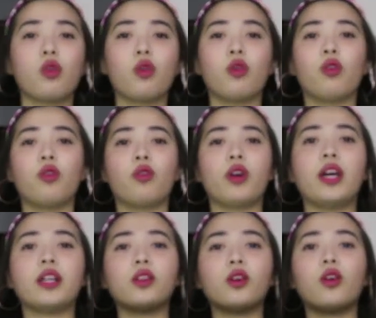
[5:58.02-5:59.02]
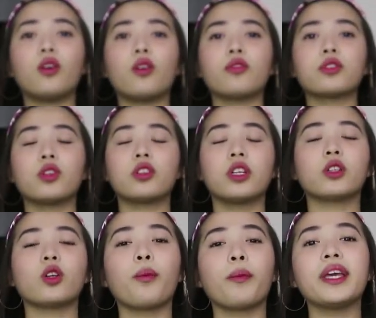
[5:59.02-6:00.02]
So, itong shoulder na
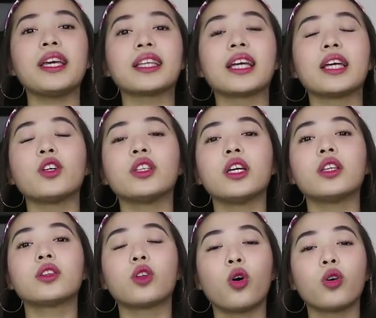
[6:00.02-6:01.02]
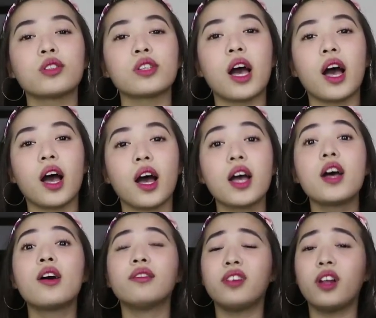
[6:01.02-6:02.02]
to, may kita nyo din to sa
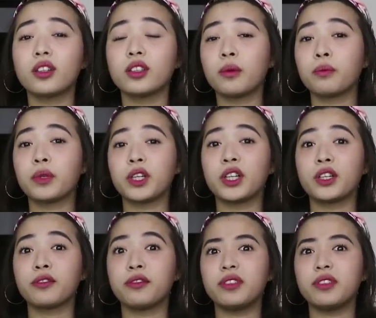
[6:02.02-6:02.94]
vlog number